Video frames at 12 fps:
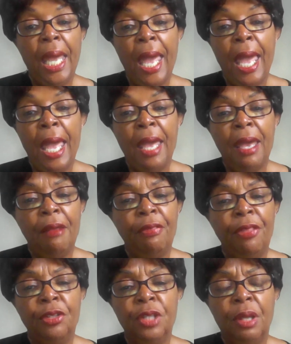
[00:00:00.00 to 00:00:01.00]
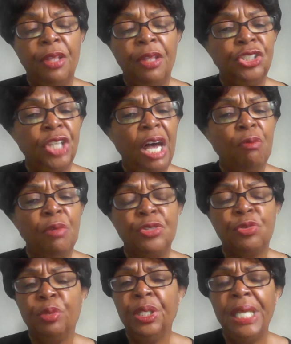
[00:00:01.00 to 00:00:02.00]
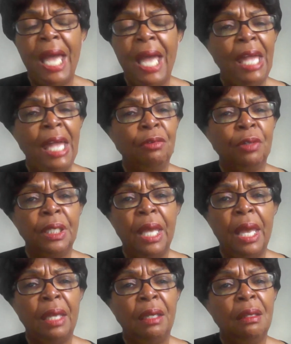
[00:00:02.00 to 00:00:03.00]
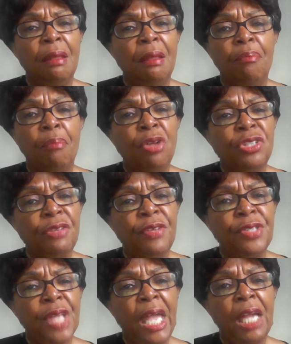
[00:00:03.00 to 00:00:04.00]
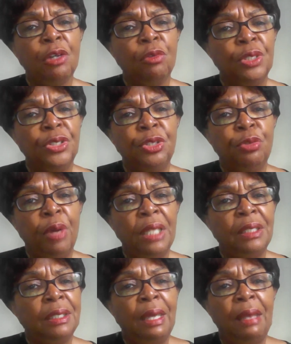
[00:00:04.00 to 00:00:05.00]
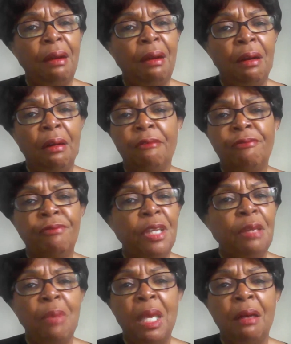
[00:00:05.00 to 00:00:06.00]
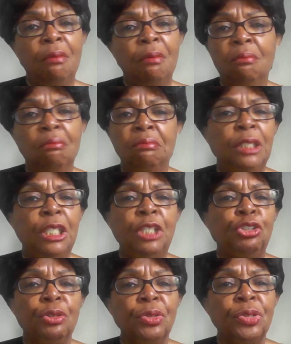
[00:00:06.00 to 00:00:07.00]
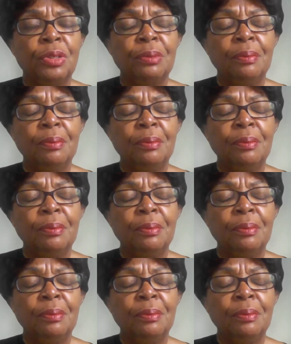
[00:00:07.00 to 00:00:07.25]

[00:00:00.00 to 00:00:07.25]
And the child was really angry, and most of his anger was directed at our female teachers.